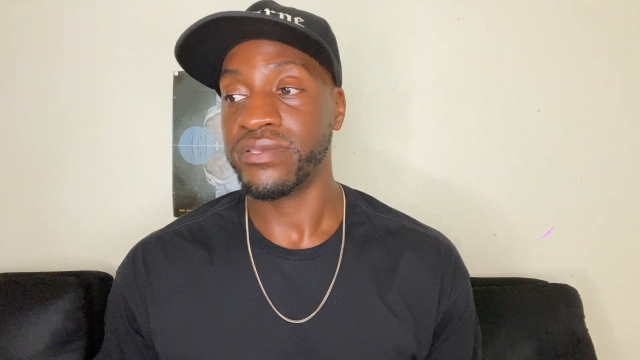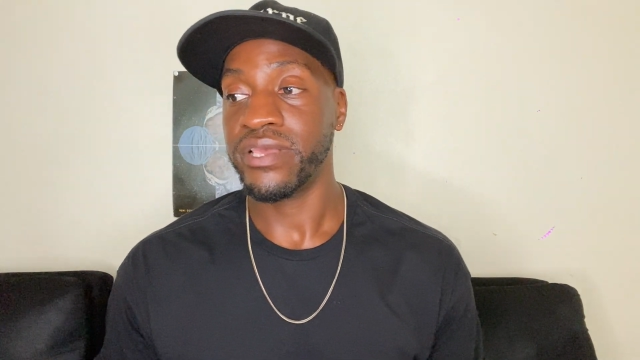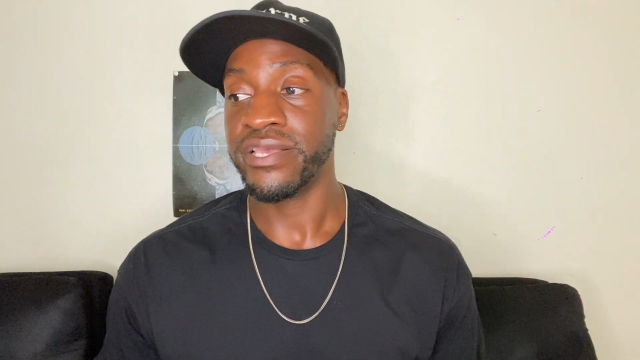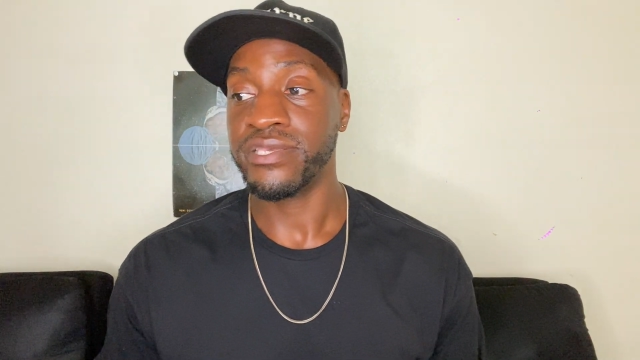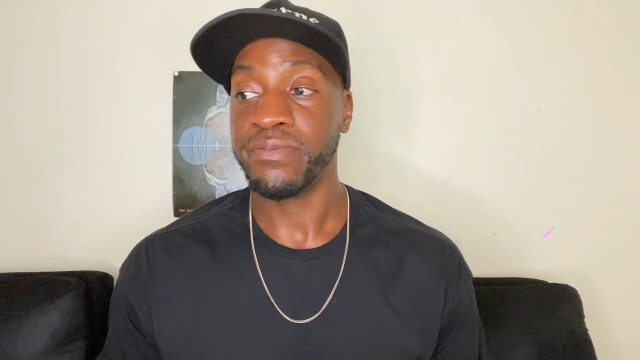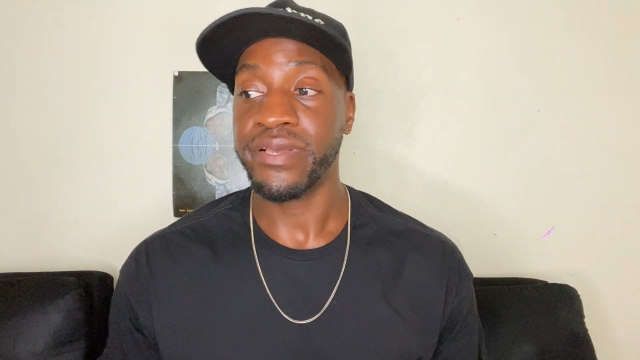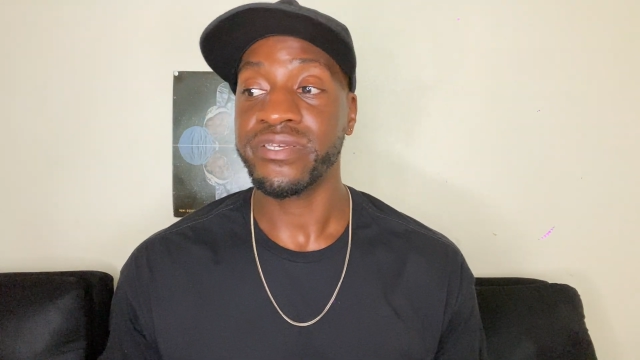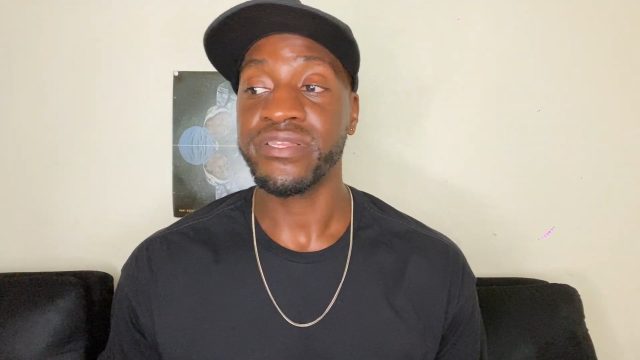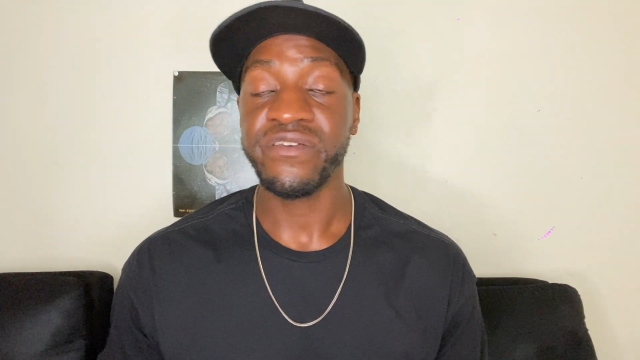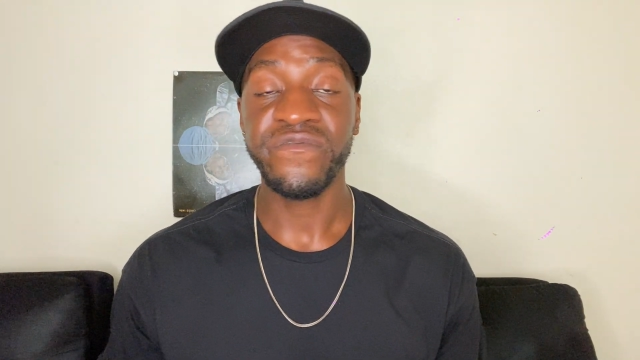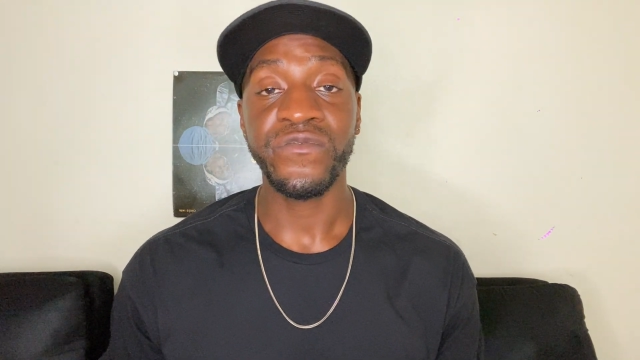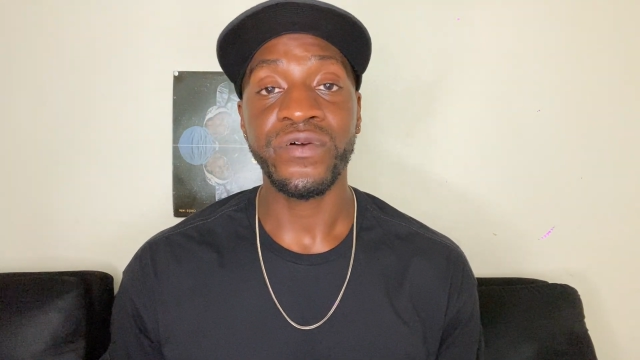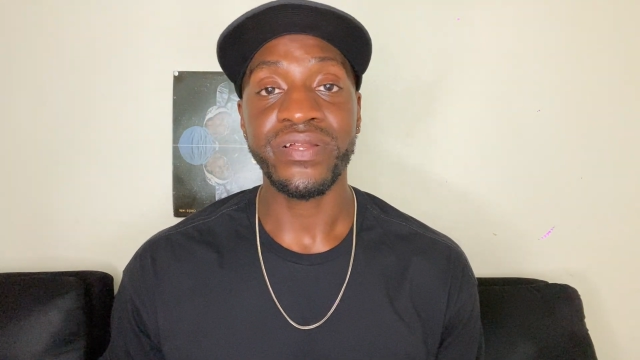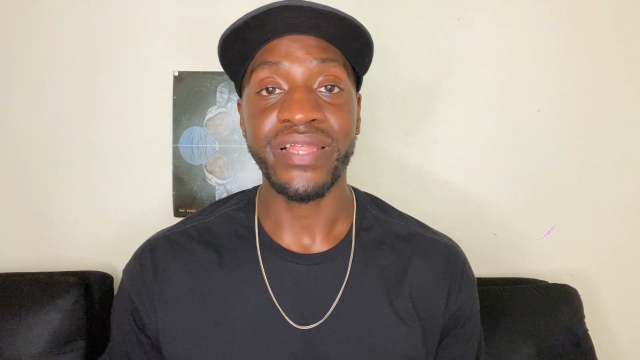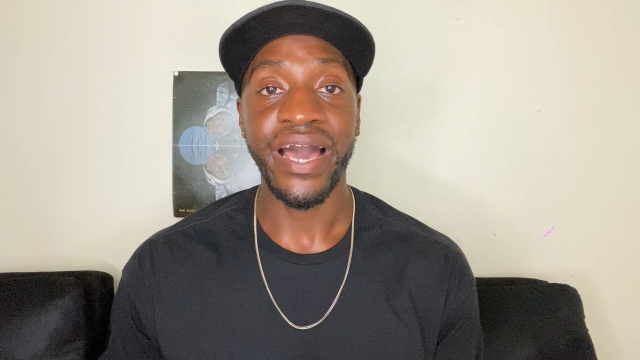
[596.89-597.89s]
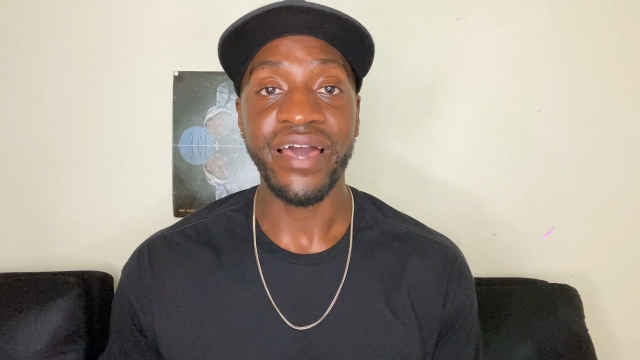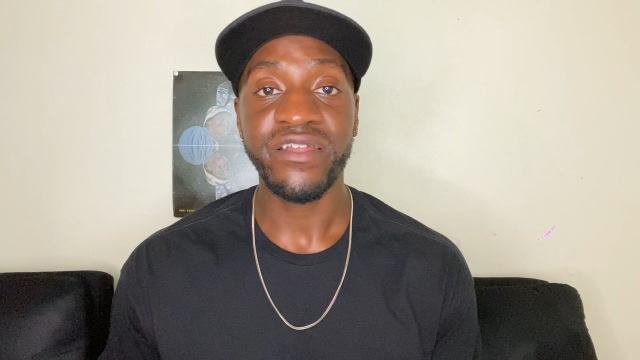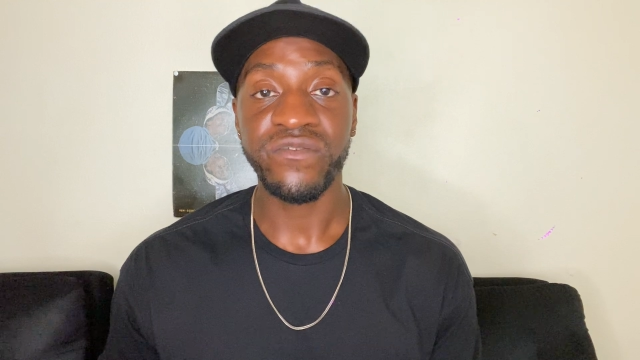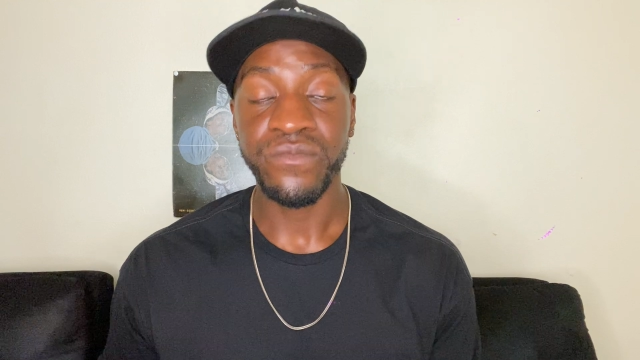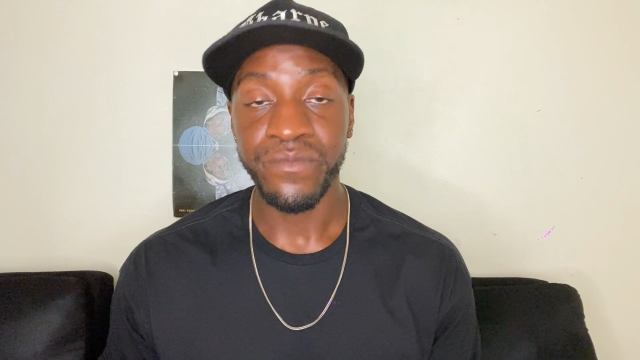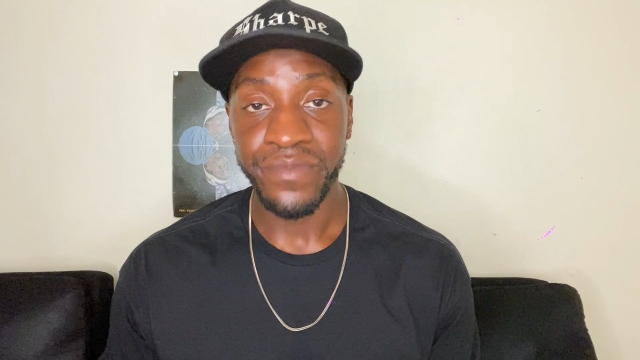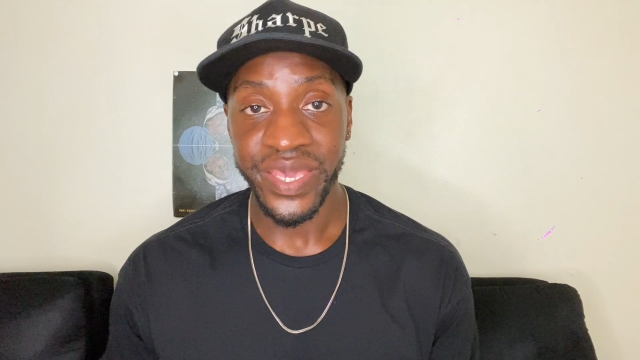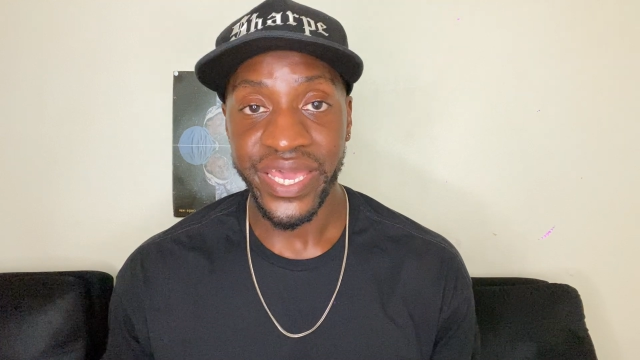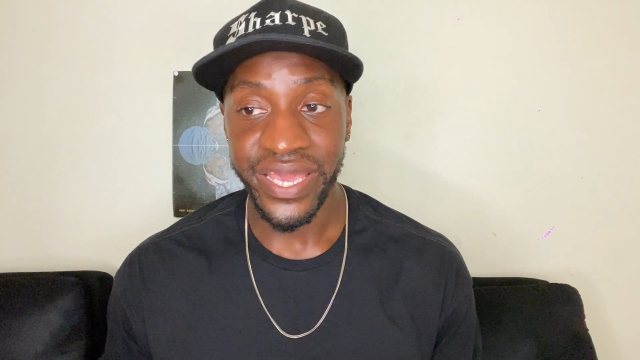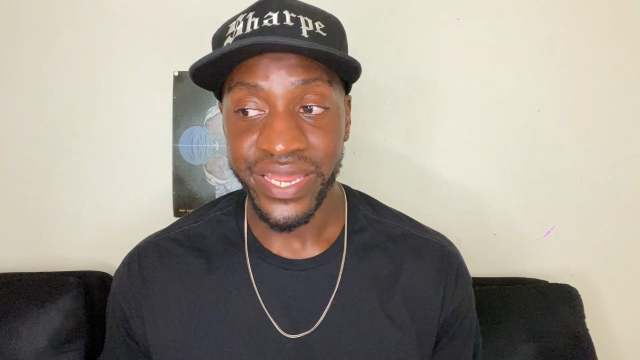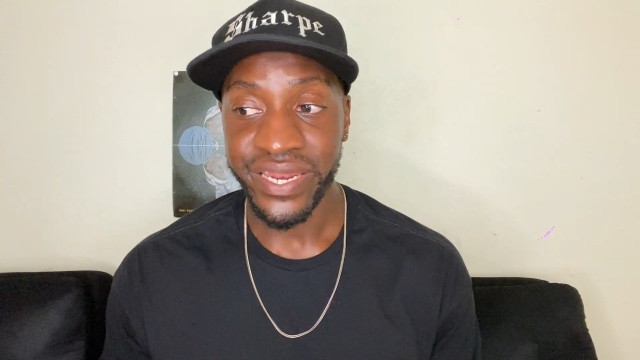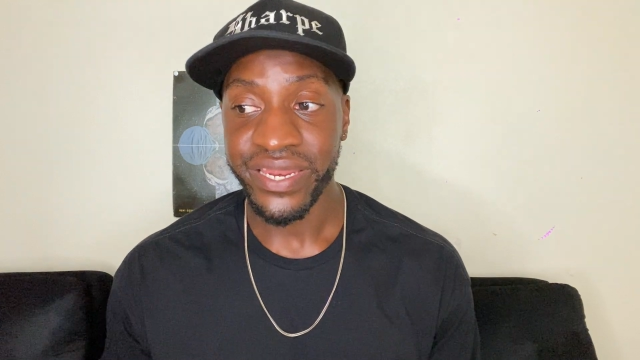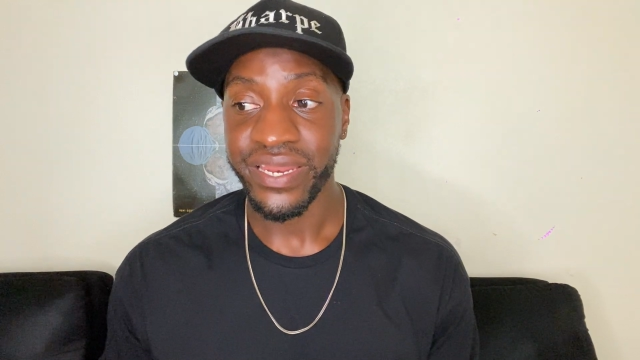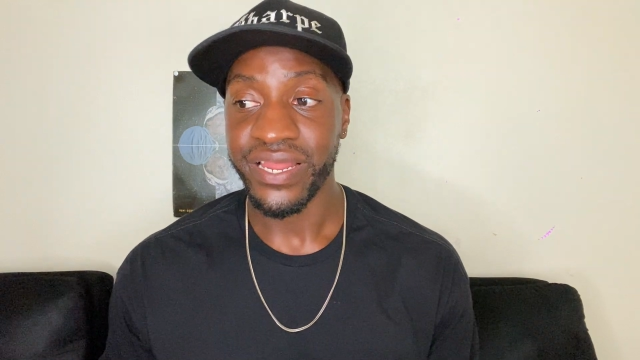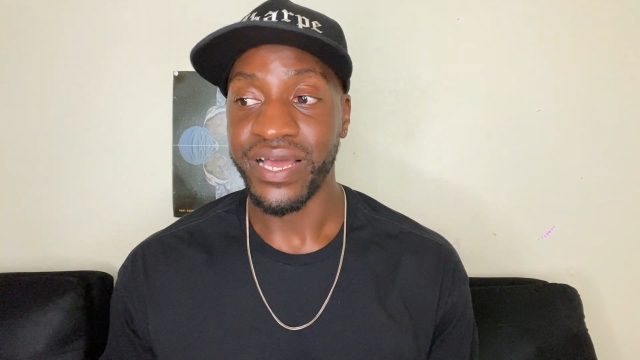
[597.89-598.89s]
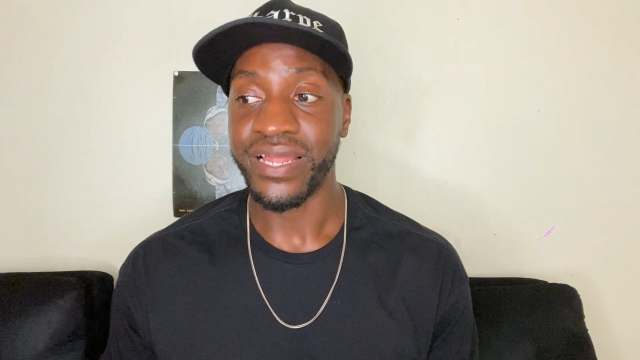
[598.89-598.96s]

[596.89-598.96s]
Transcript: especially for a lot of men,